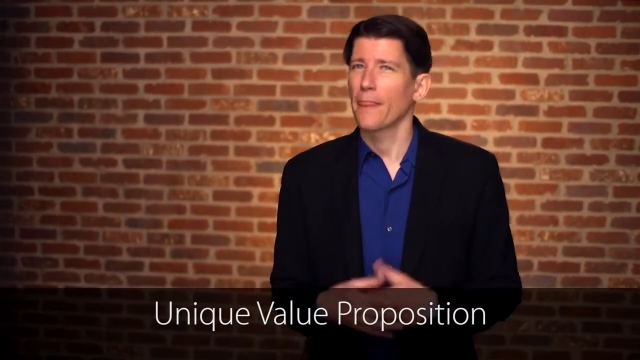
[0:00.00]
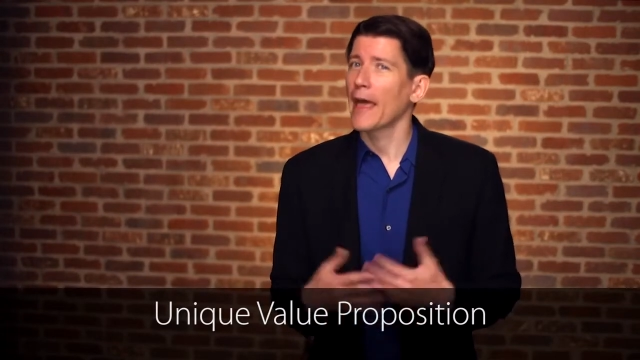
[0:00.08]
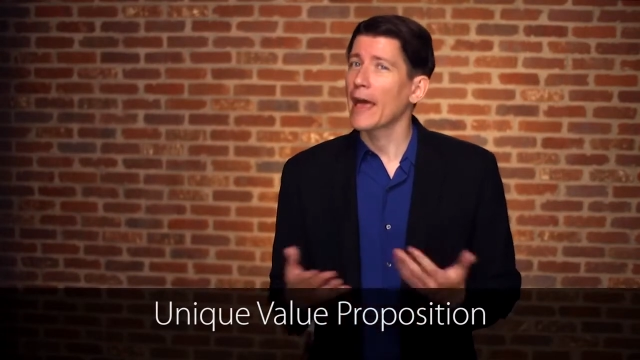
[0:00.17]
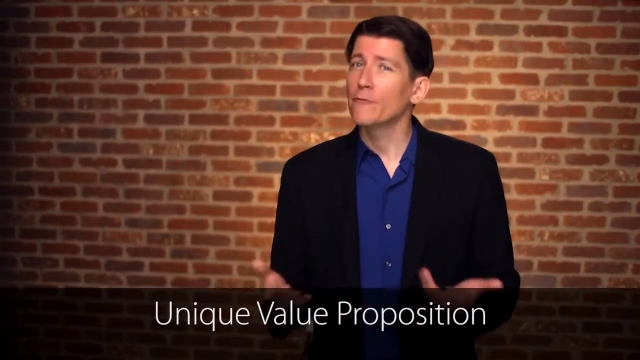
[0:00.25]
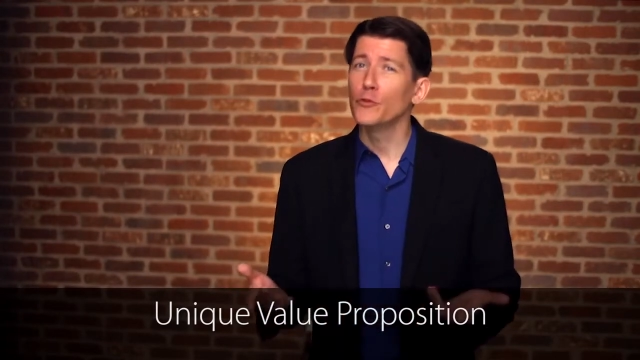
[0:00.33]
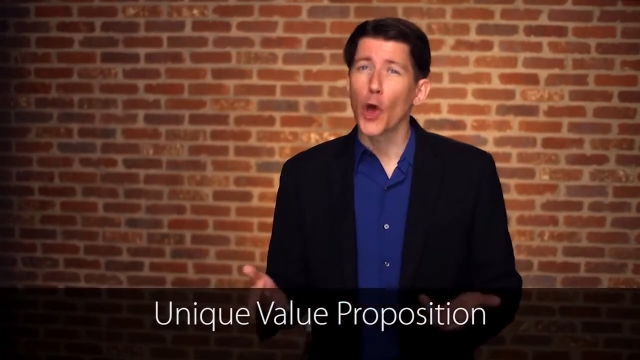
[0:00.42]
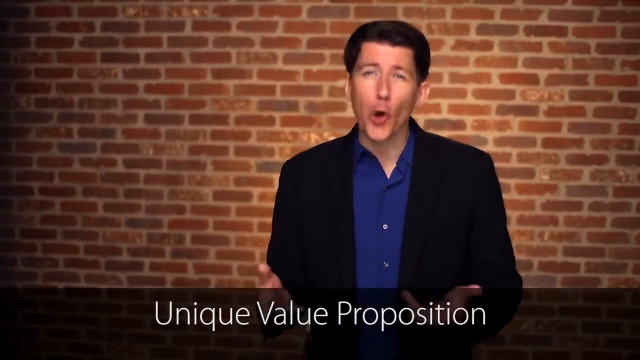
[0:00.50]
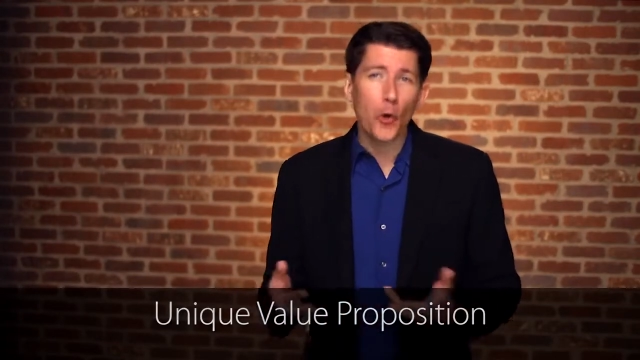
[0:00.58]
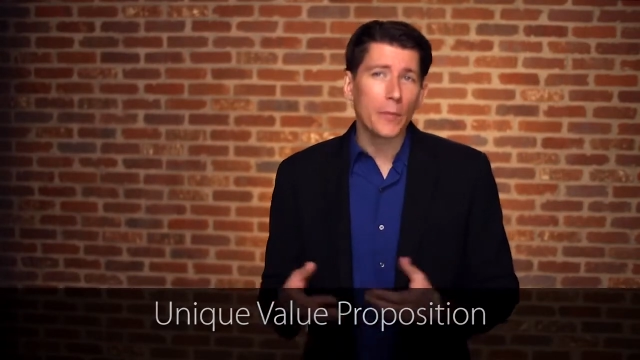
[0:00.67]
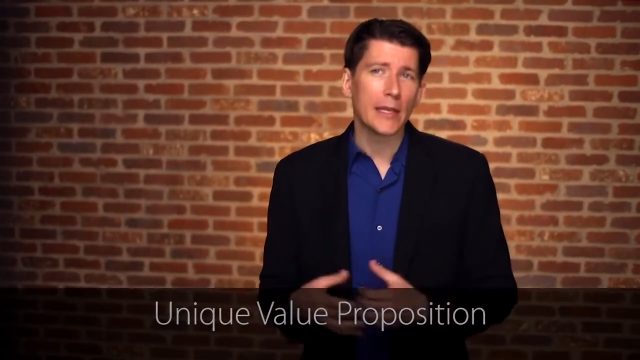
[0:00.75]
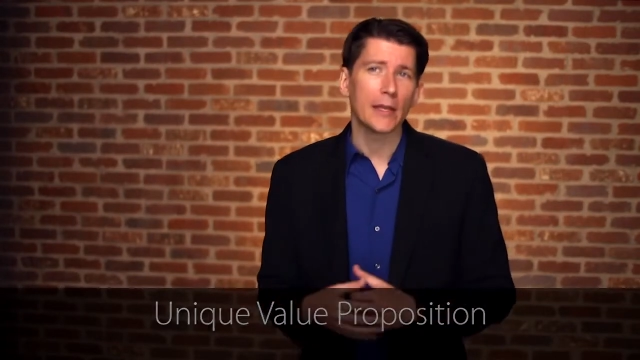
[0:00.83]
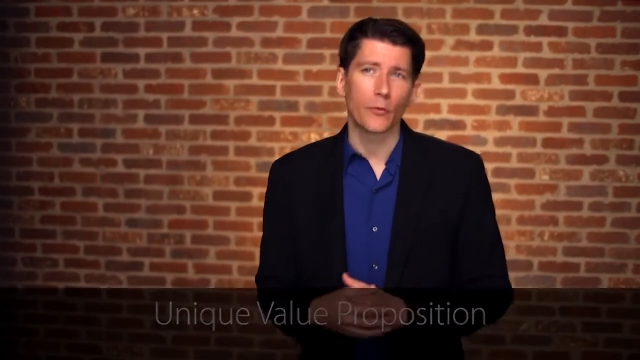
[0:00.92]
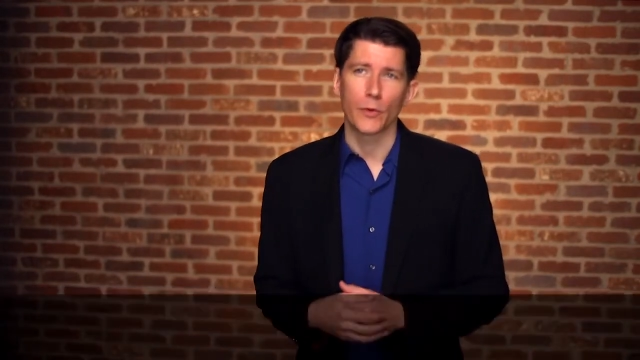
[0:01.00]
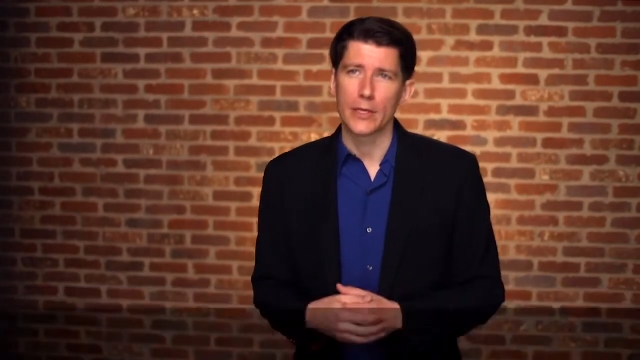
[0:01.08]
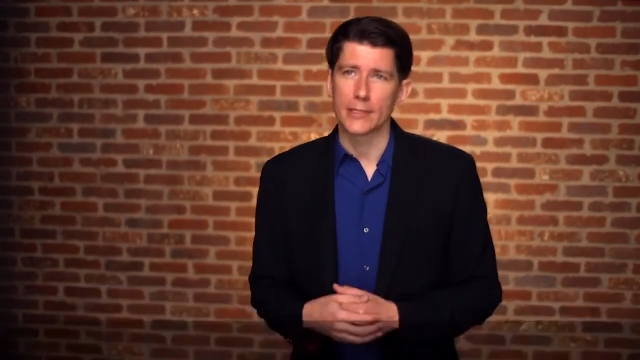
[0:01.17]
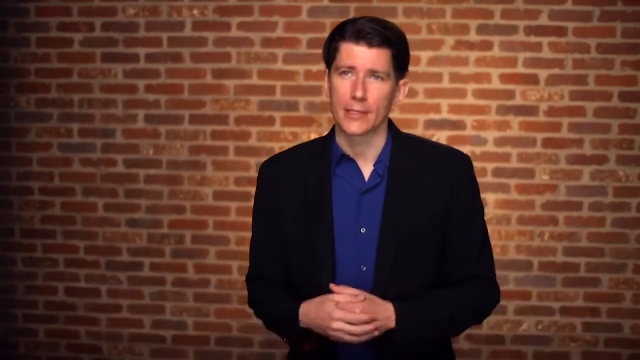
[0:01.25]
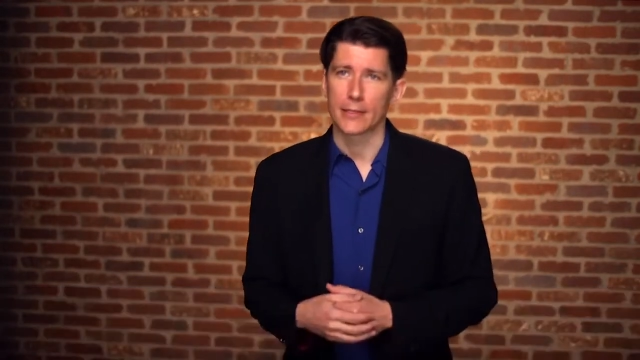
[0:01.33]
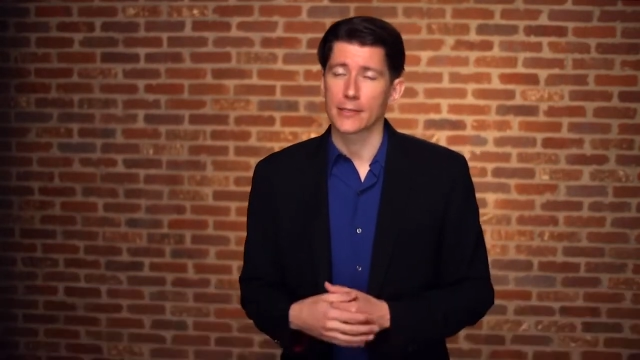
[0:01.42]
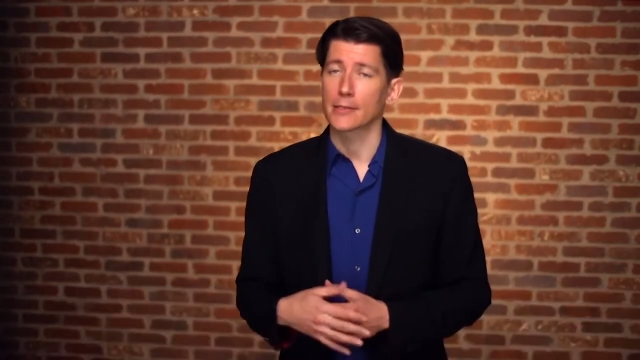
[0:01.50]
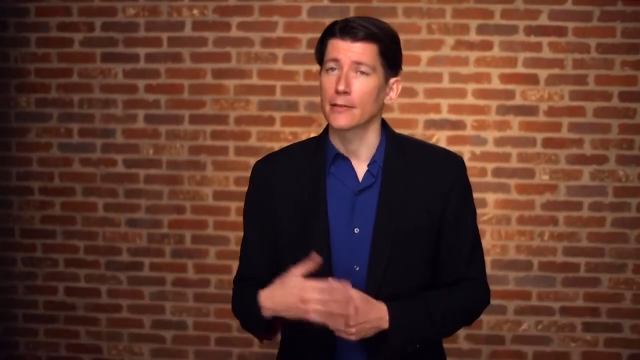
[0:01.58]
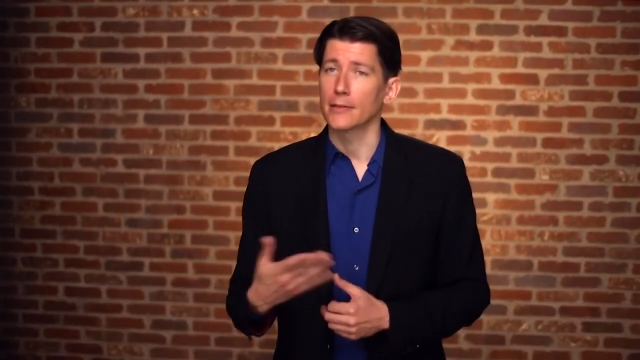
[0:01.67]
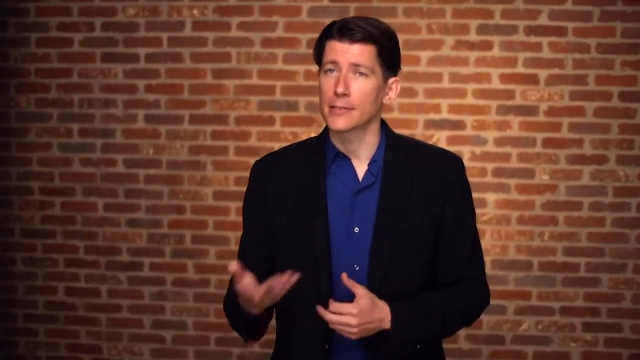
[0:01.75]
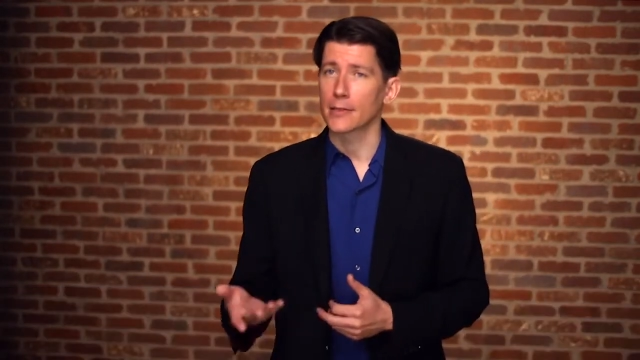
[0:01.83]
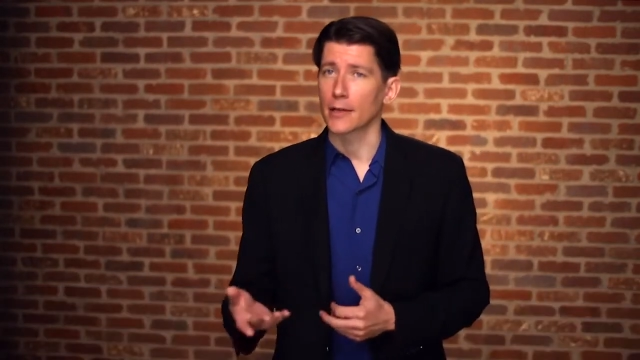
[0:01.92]
they have no immediate reason to
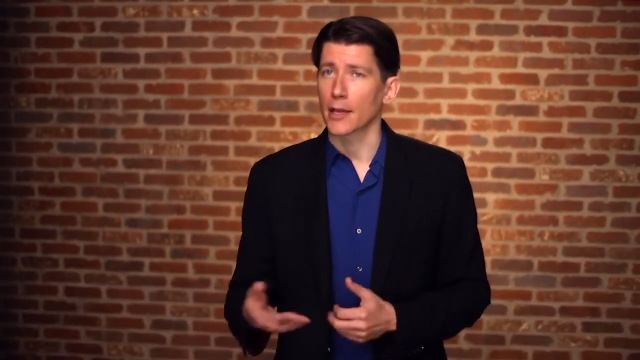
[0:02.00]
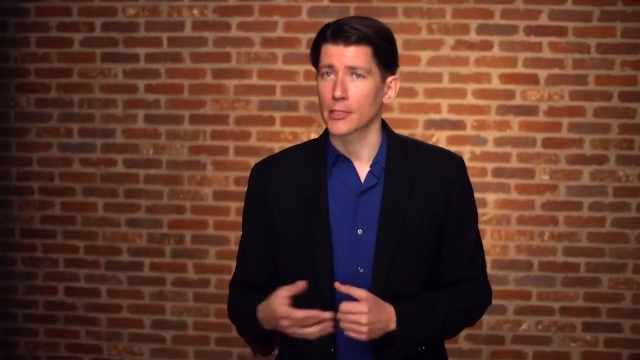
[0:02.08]
solicit a